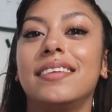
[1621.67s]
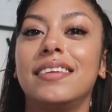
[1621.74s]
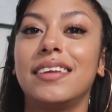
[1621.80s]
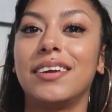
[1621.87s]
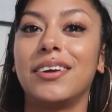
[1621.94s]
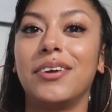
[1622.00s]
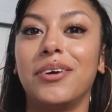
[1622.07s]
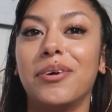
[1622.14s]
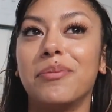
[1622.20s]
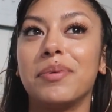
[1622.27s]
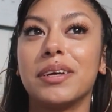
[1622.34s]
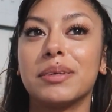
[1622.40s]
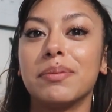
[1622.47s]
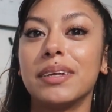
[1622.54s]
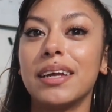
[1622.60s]
didn't know
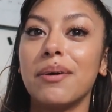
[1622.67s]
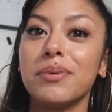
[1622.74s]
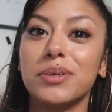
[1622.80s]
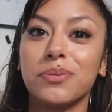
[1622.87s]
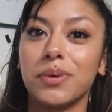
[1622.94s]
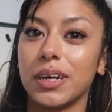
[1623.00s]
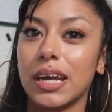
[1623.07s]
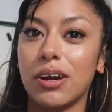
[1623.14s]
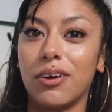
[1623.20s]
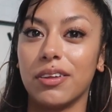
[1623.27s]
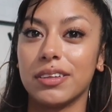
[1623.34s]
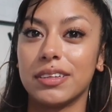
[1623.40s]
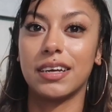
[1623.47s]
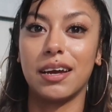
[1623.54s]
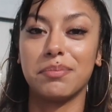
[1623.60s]
because my dad was working all
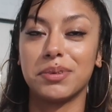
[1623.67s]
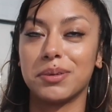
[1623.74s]
time,